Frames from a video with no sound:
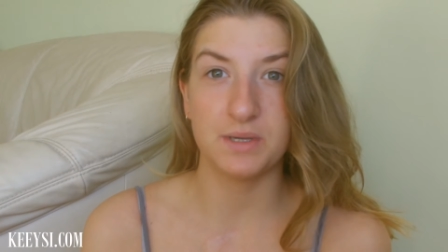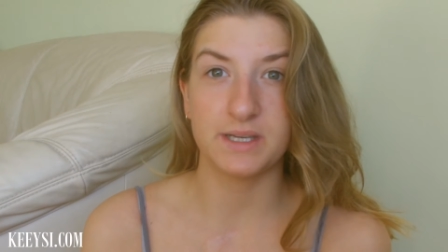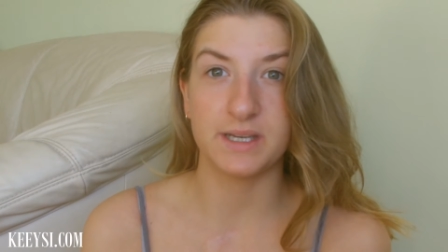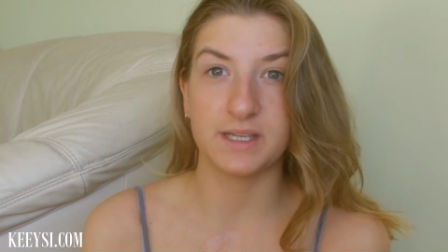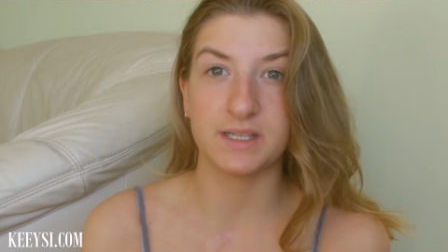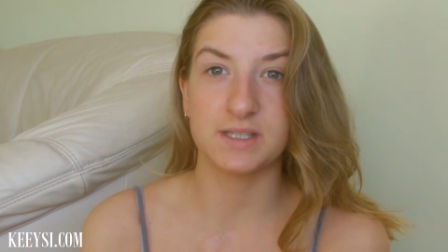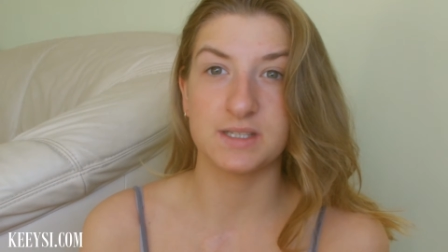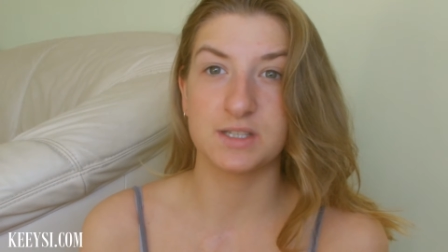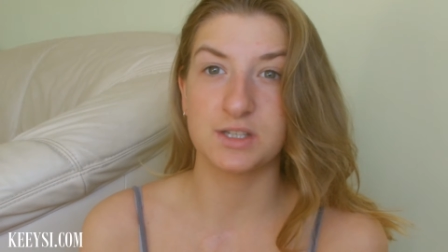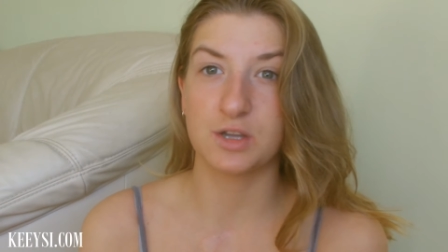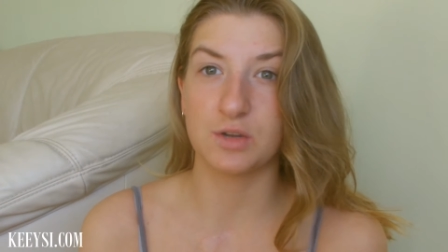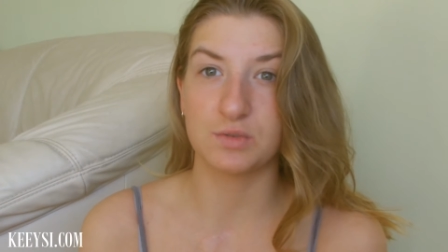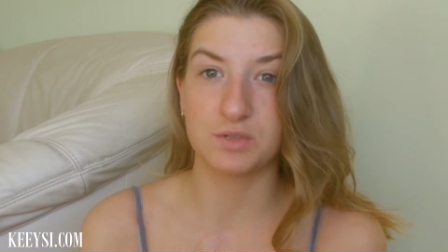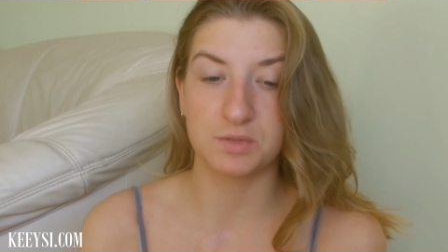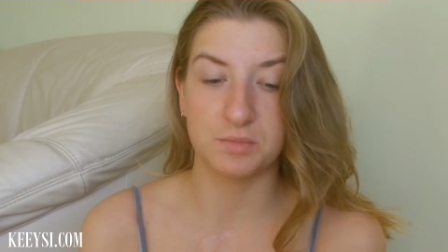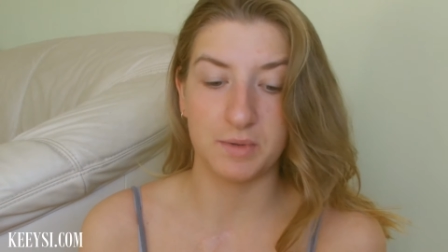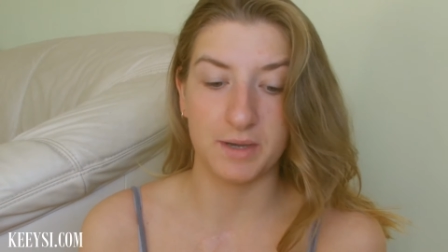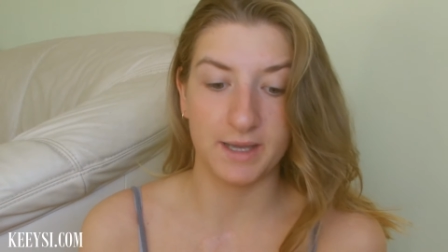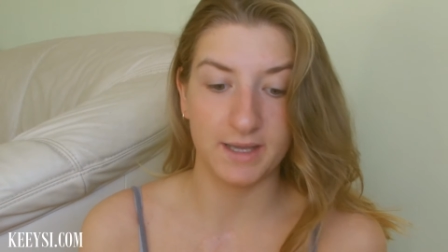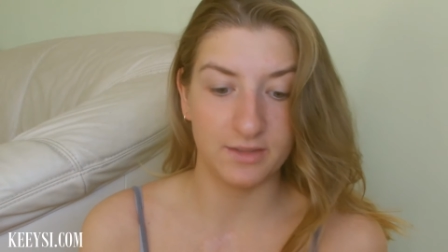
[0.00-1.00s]
and I need to go
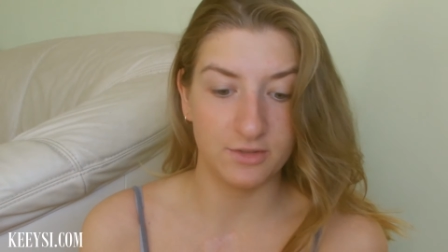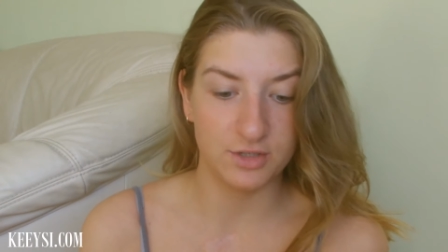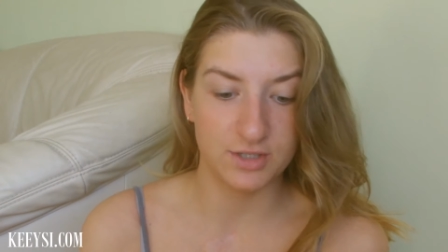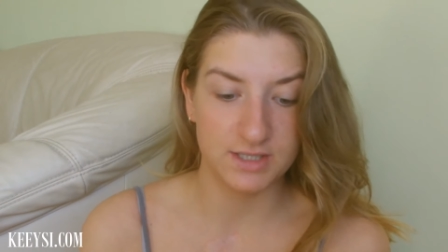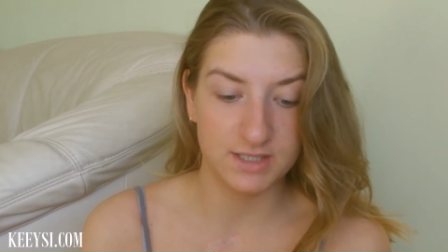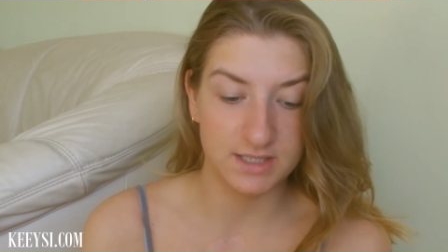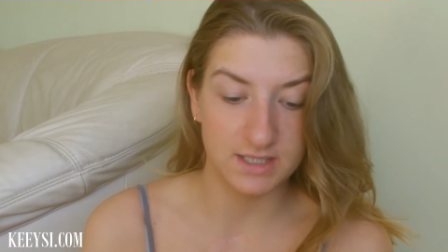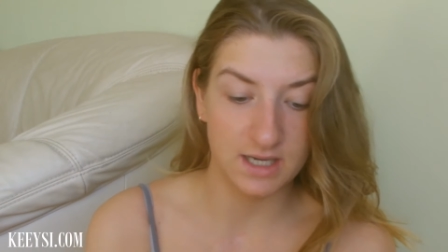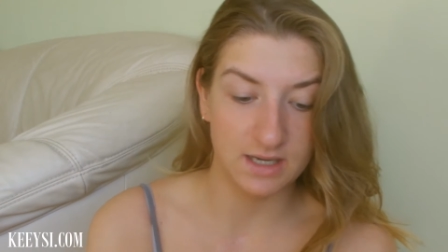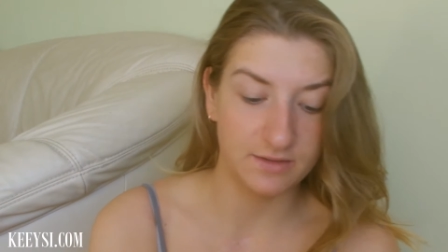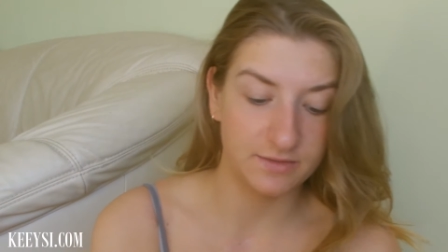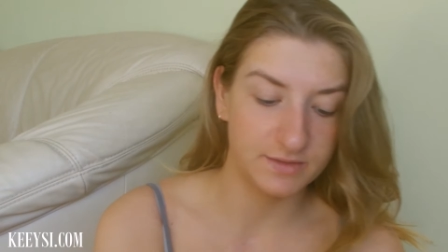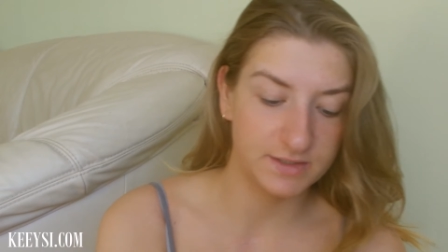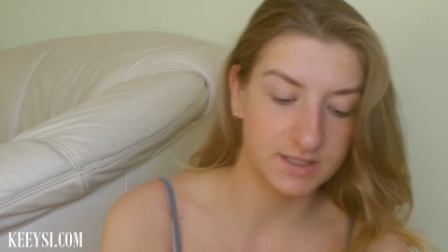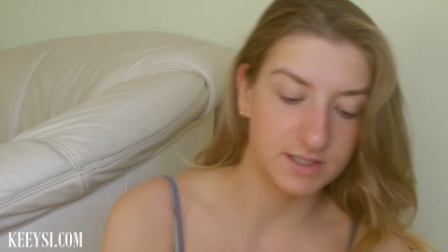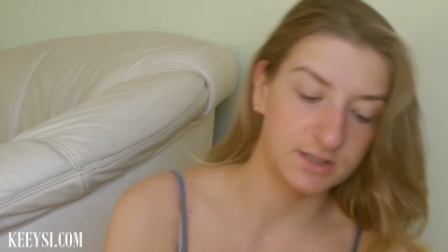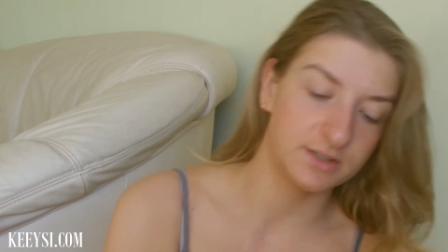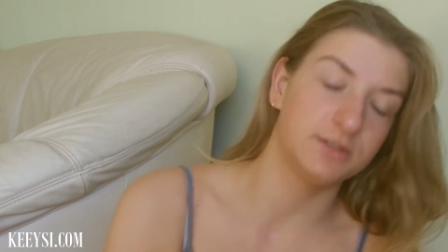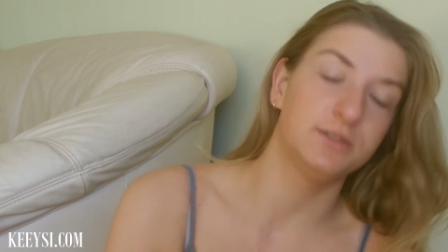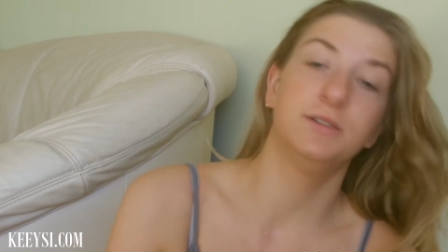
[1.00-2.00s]
to buy other stuff,
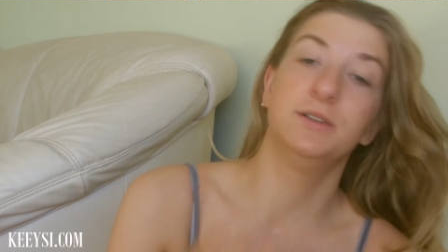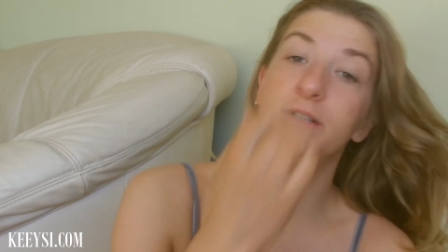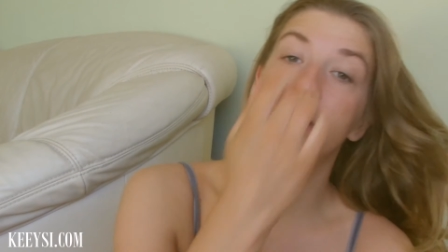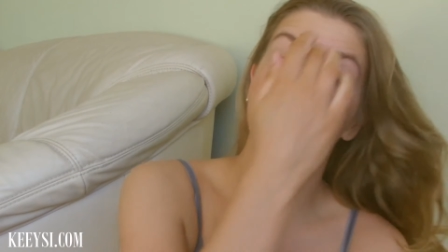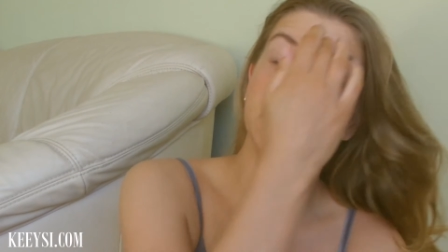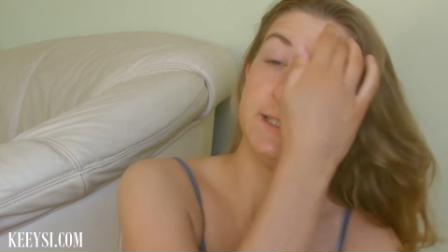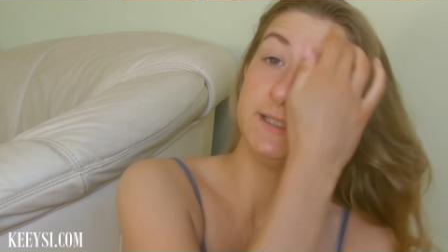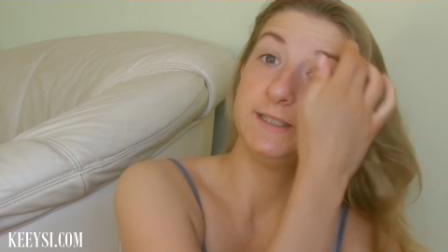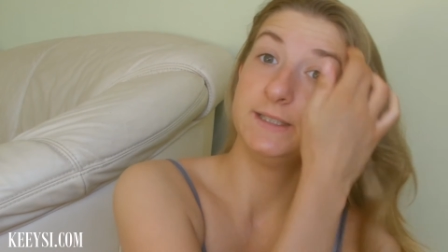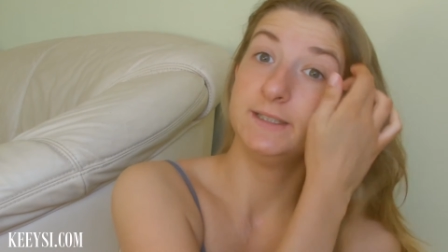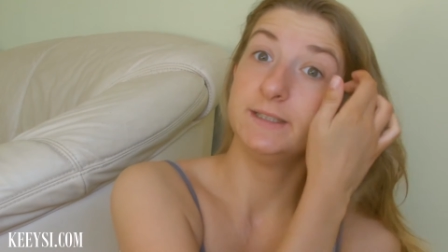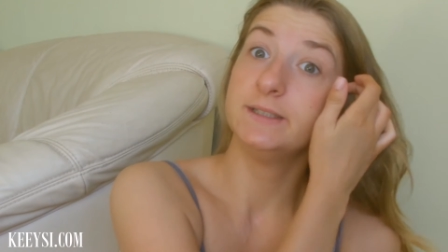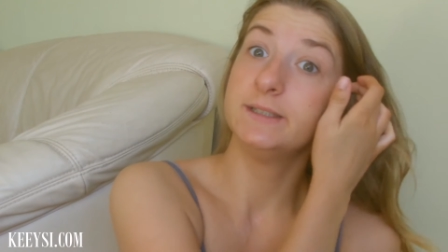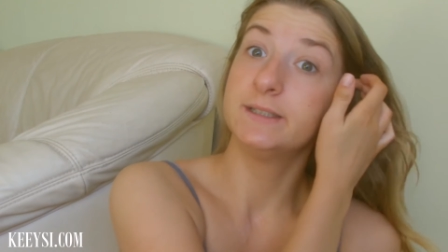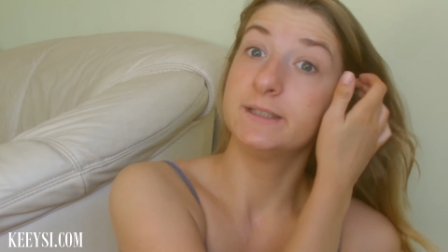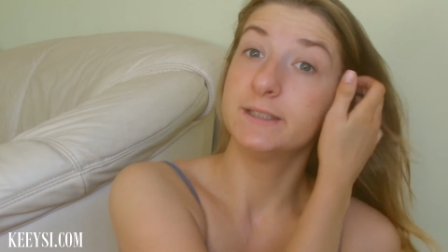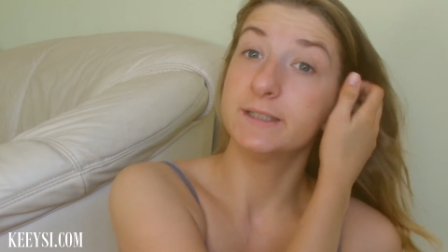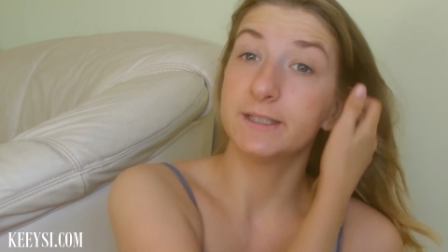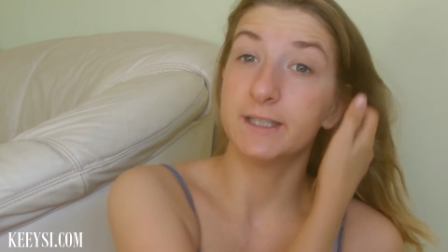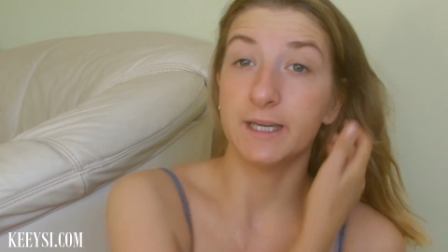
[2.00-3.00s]
so
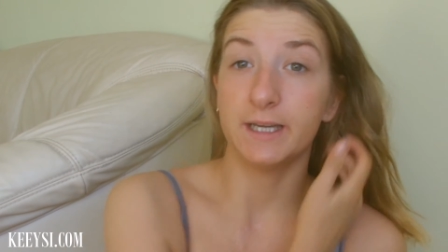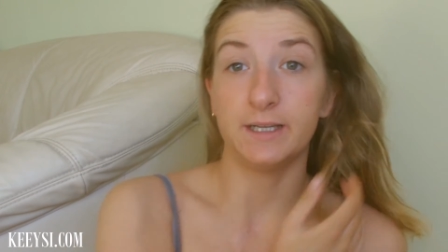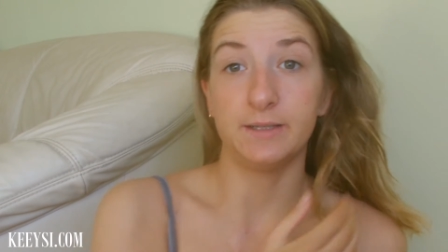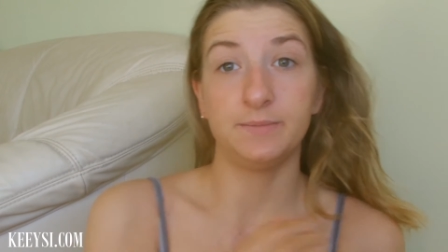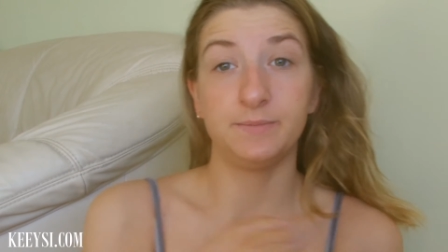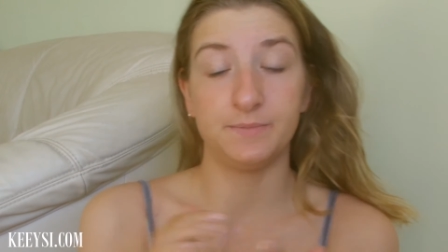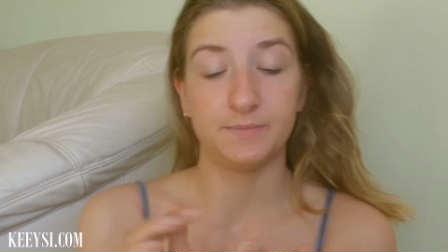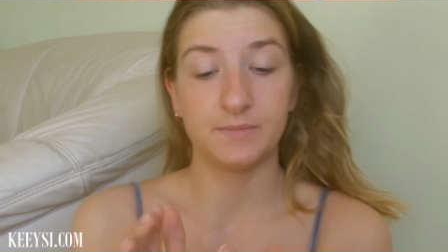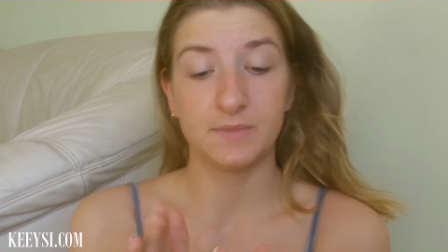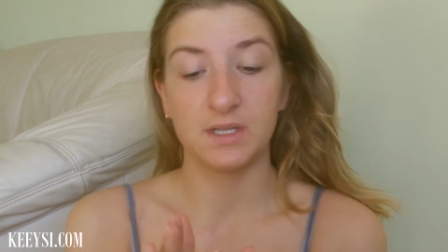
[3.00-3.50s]
yeah.